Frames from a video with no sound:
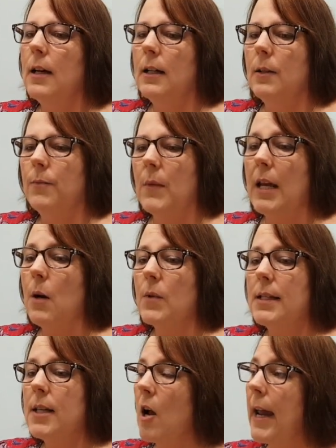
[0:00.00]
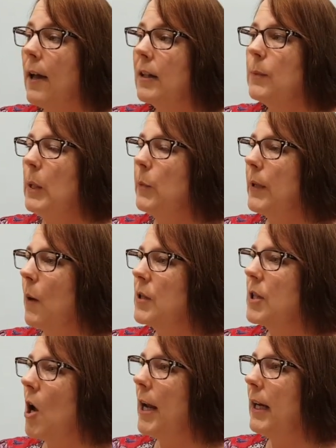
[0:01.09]
Um, and it was young, healthy people that were
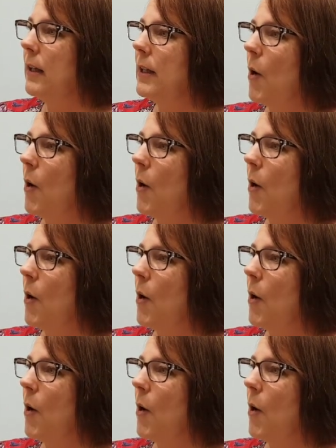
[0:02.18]
dying.